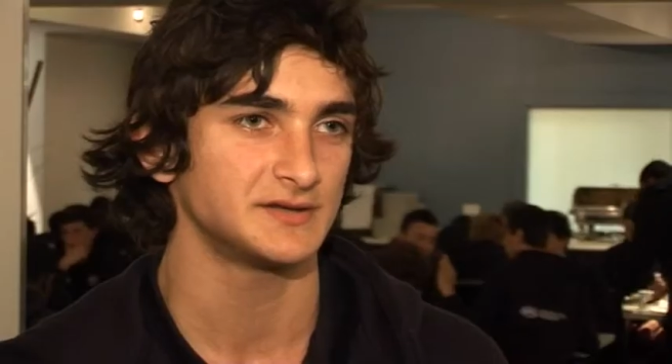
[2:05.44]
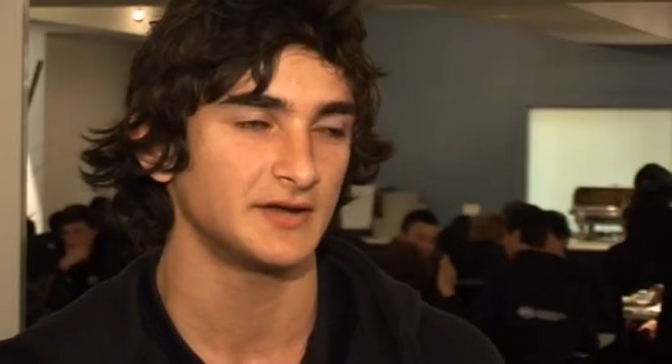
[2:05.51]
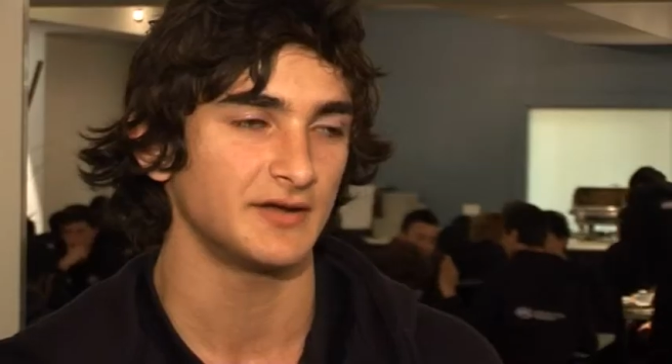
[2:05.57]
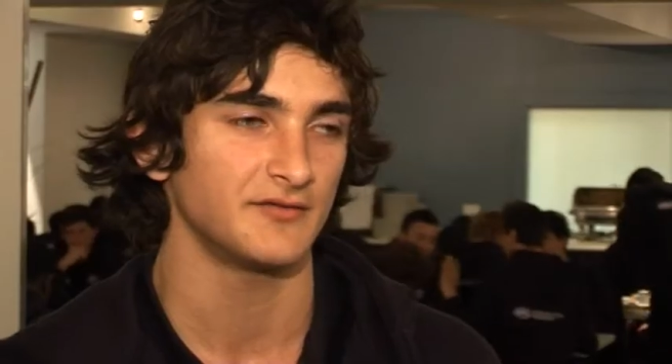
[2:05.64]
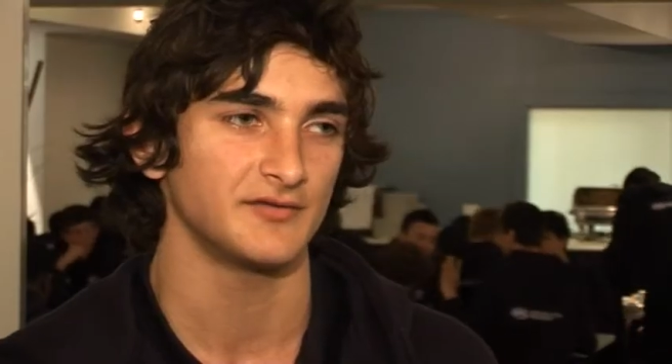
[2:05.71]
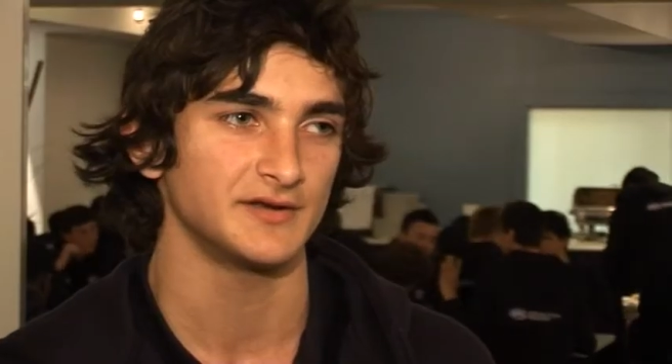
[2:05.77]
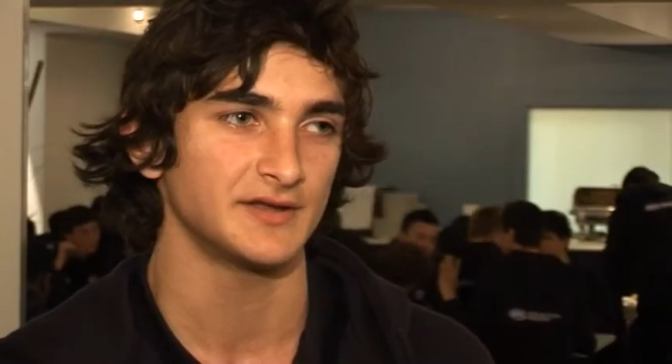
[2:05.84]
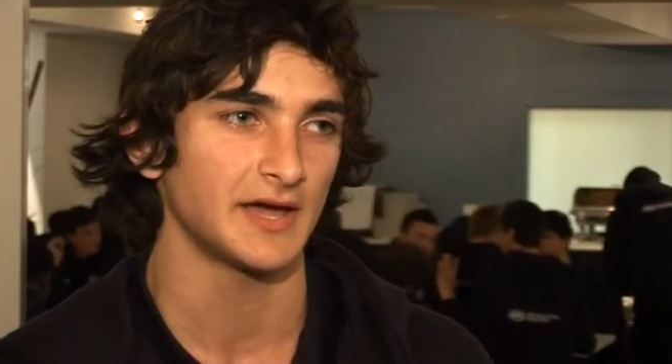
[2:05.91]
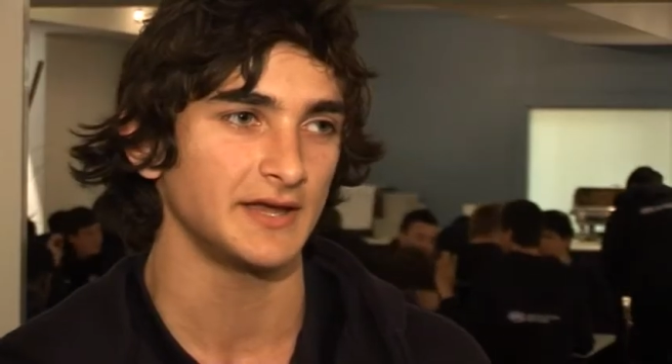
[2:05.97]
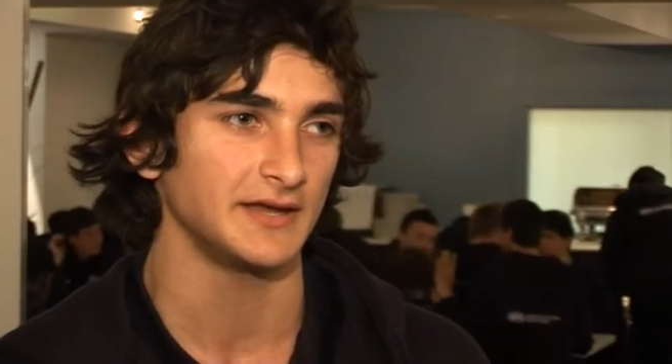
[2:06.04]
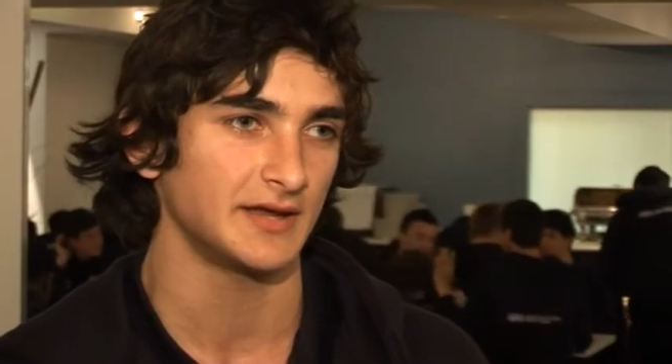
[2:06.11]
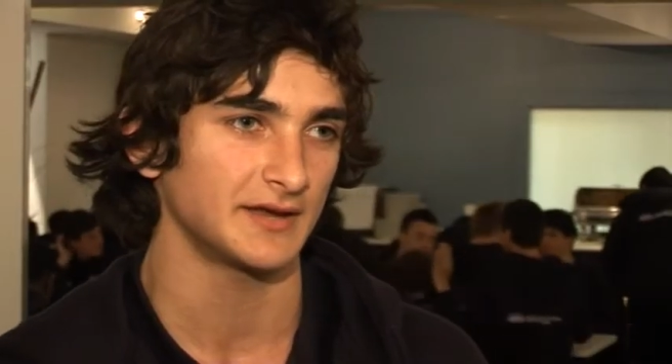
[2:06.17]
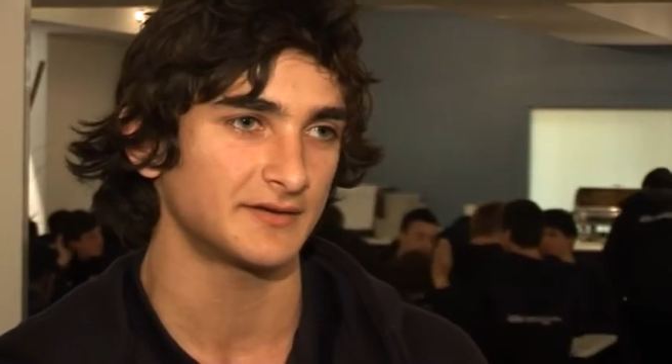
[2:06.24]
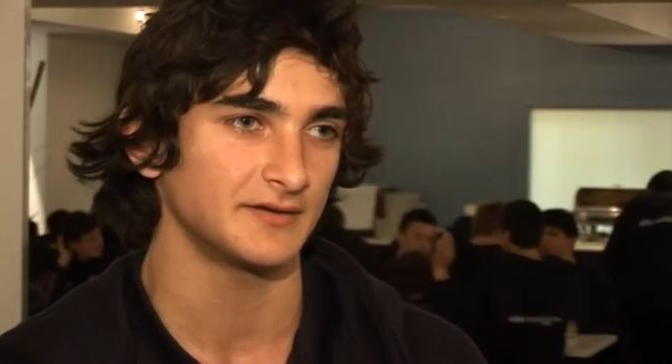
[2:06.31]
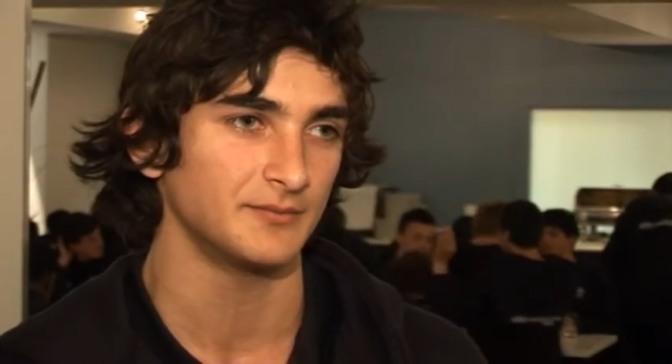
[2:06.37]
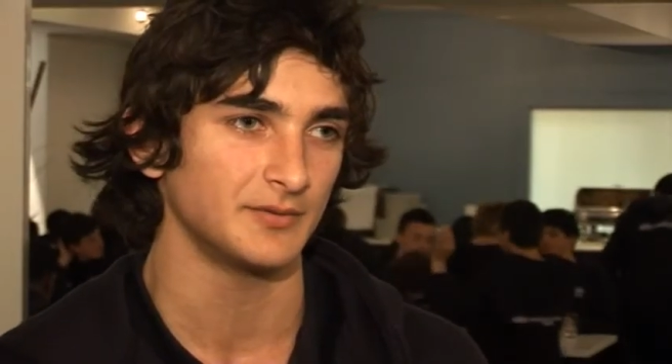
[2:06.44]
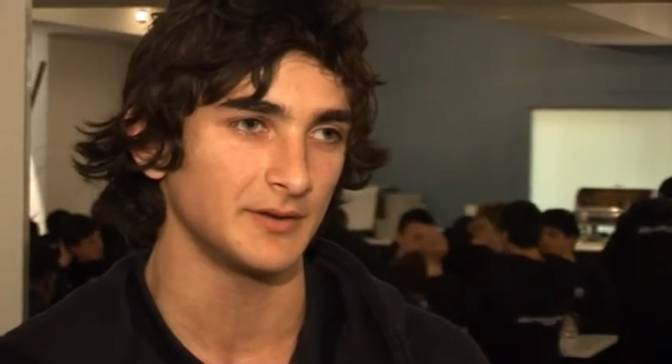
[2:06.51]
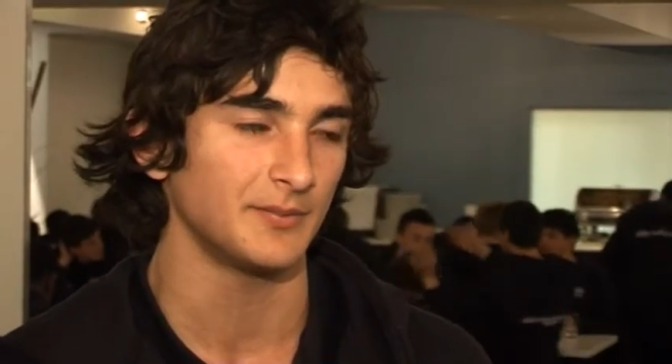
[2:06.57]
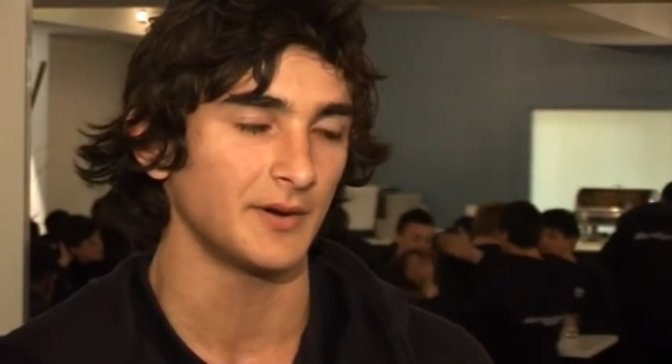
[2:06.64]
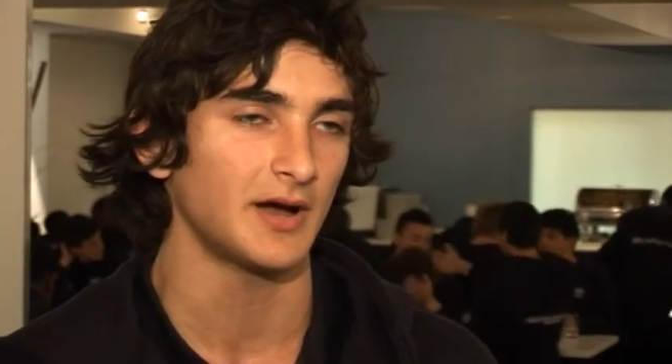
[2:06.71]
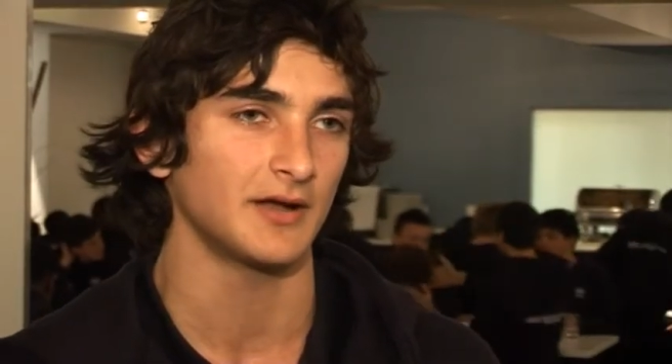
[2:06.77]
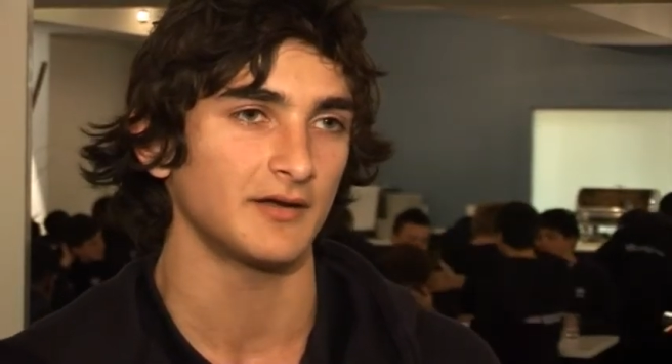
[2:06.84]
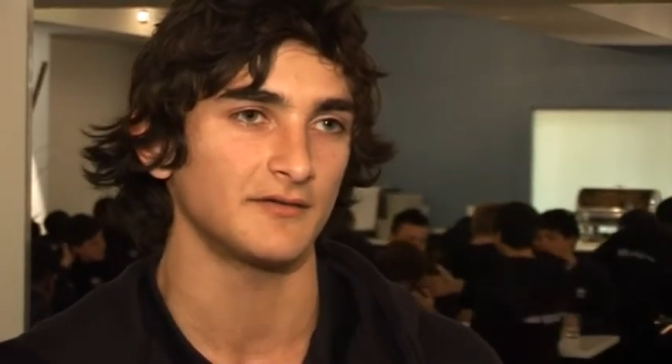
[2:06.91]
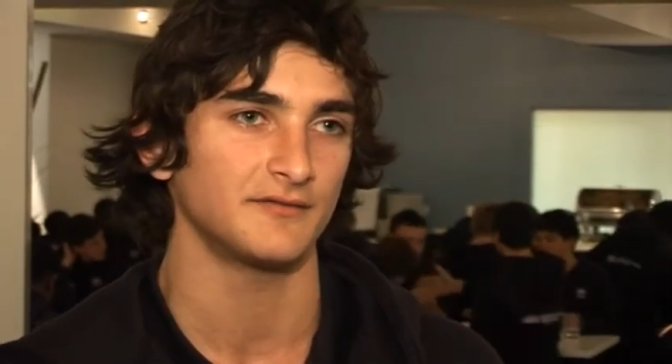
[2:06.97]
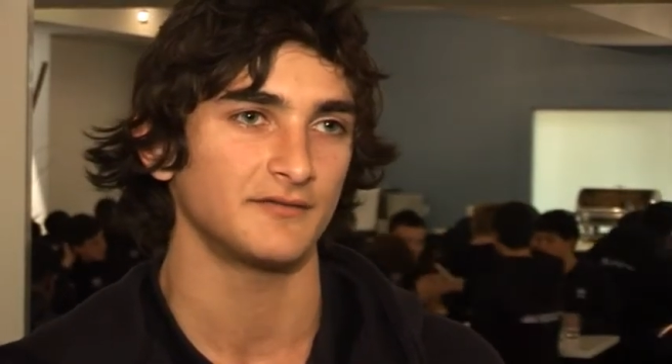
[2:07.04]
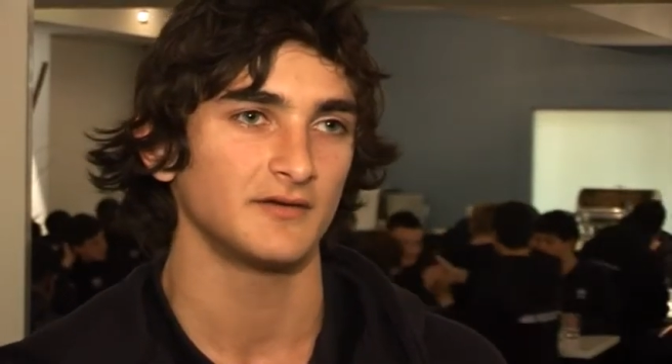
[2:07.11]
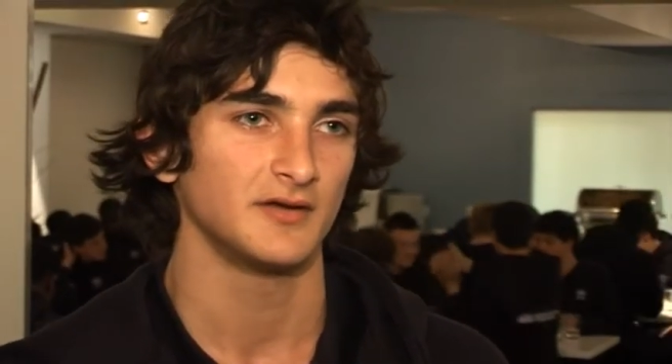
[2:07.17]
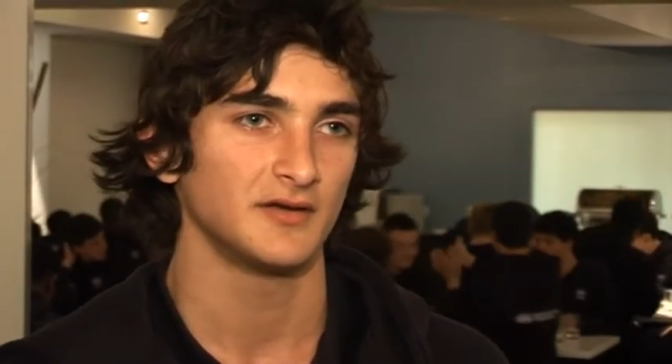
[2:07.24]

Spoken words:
not every day you get to be part of